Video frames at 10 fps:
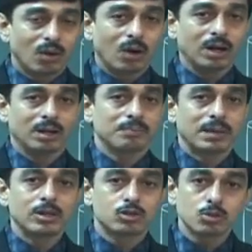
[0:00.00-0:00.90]
or
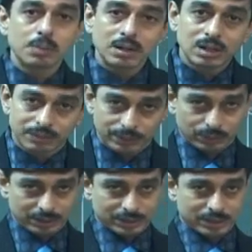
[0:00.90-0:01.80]
instrumental
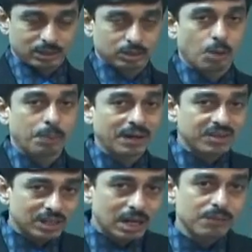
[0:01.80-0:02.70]
frequency. The
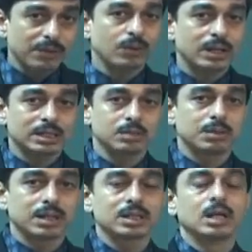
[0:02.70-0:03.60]
operational frequency
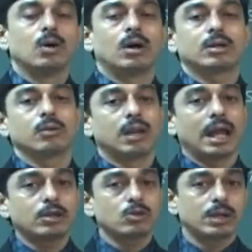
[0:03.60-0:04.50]
means what you
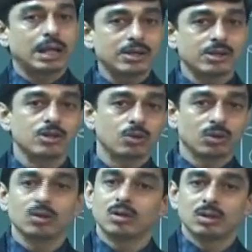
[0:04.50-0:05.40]
like to get in
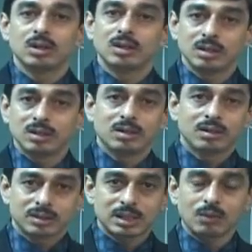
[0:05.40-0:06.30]
your
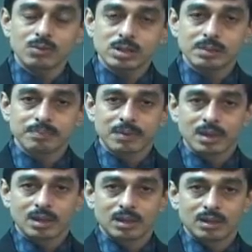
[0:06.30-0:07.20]
sound,
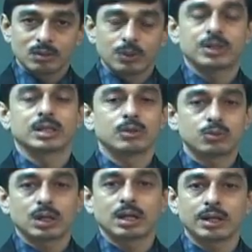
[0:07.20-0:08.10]
which is
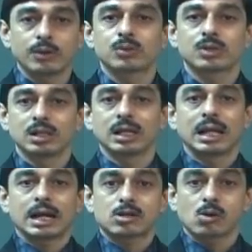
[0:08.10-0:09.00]
usually used in the
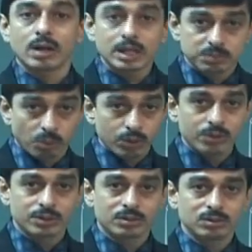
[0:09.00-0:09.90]
electronics
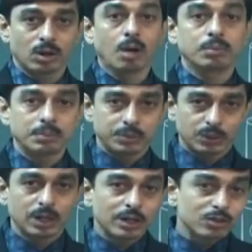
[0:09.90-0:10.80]
board of the
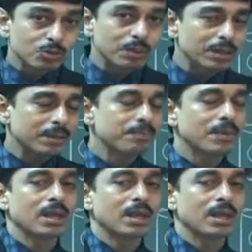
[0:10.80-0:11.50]
musical instrument,